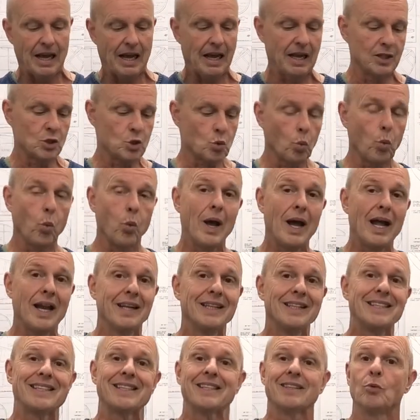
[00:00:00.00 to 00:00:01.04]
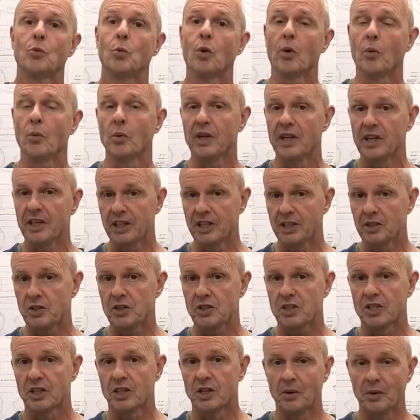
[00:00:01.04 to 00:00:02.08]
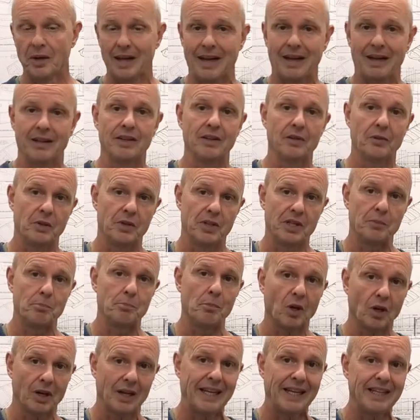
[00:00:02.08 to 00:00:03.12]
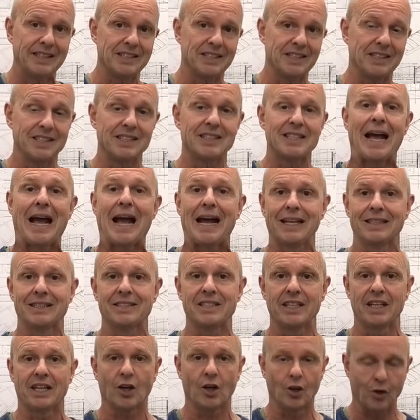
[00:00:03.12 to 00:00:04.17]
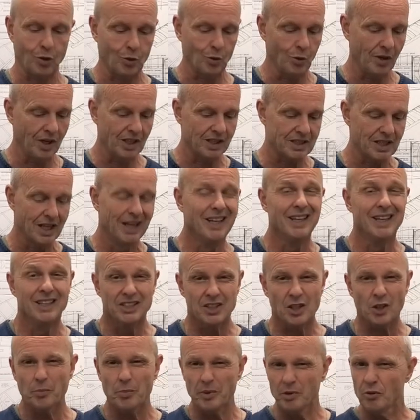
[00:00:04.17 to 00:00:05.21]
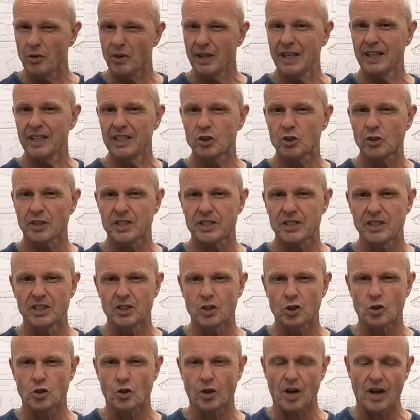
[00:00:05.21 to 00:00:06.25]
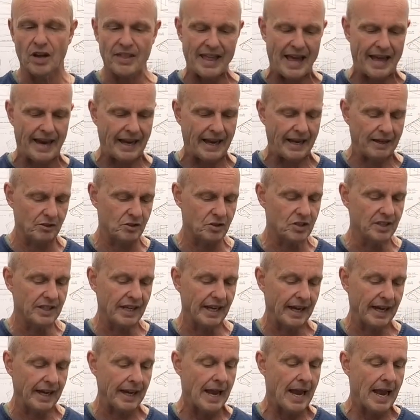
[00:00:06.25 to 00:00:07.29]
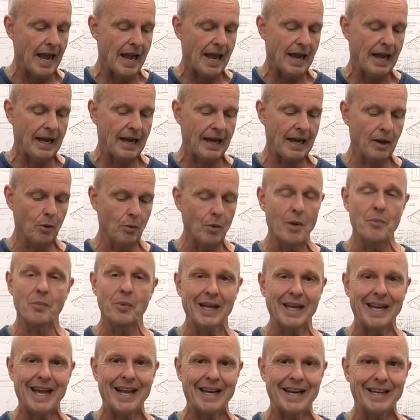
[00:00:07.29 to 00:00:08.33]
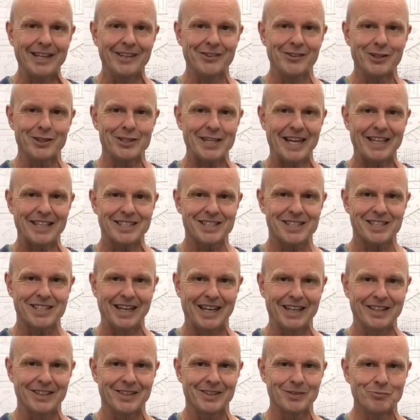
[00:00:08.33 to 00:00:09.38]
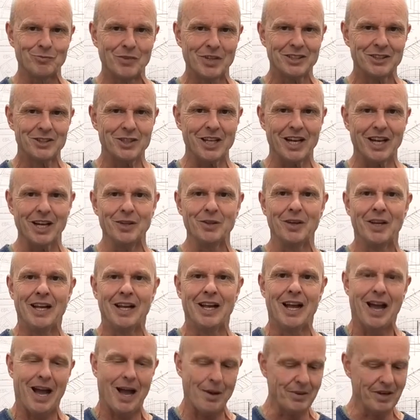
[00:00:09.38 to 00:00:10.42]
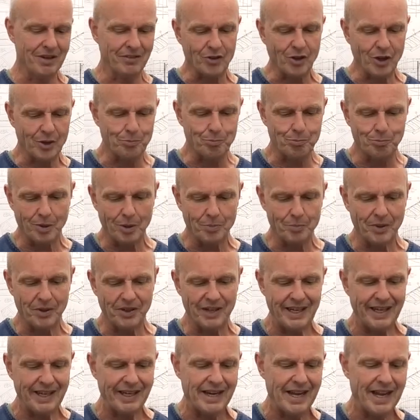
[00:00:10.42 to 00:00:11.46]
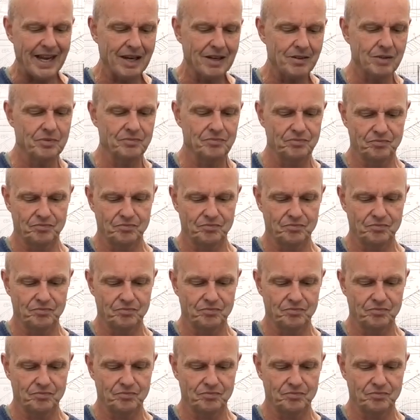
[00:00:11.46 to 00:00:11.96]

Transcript: as well as what we're used to the model engines anti-clockwise. So it'll be really interesting to try that out today uh, when we get it in the test stand. So, I mean, I've got a prop on here now